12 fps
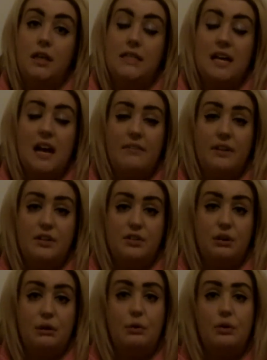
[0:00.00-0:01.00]
is having a
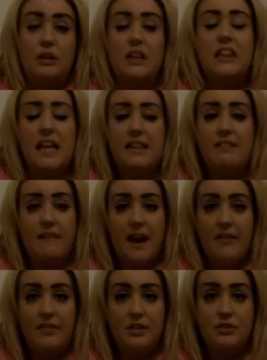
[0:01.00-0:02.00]
stroke, or you think that
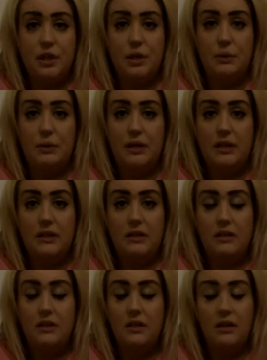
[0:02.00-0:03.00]
they're having a stroke, and
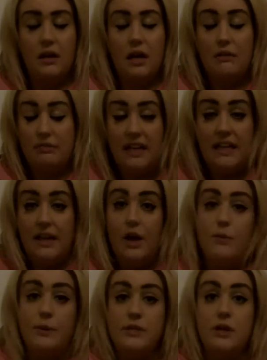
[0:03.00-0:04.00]
you know, I really
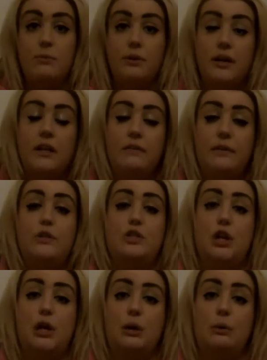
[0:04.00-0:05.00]
hope you don't, but if you
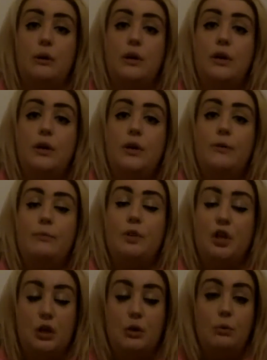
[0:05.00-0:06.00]
do,
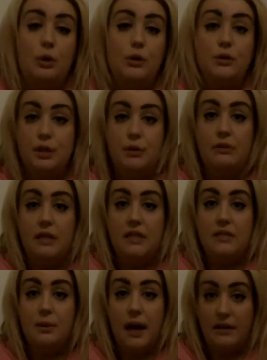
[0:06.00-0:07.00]
you also
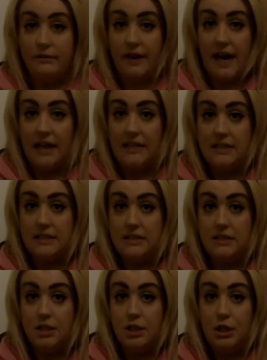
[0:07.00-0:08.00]
need to act
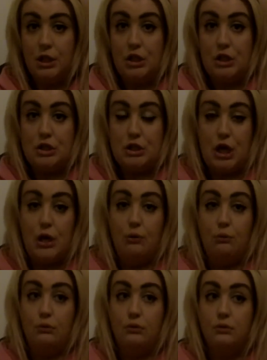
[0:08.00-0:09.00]
fast.
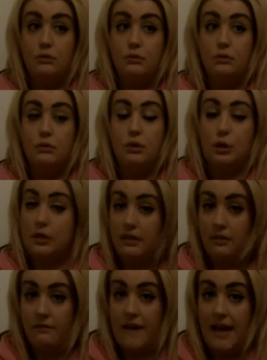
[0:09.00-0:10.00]
So look
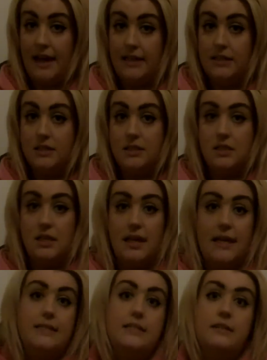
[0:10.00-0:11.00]
at the face.
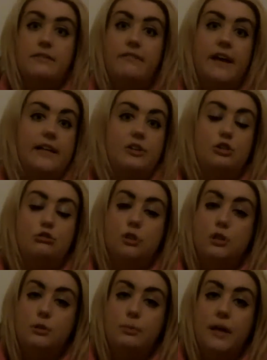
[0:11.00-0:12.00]
Is the face
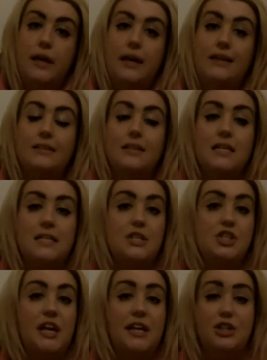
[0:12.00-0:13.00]
drooping? Has
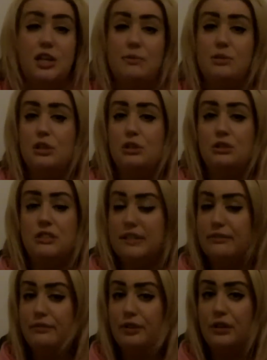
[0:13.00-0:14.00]
it changed shape? Does it look
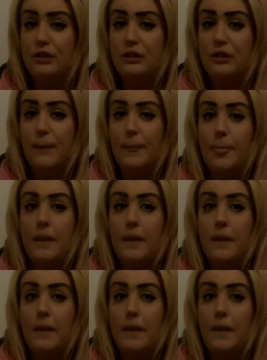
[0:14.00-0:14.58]
different?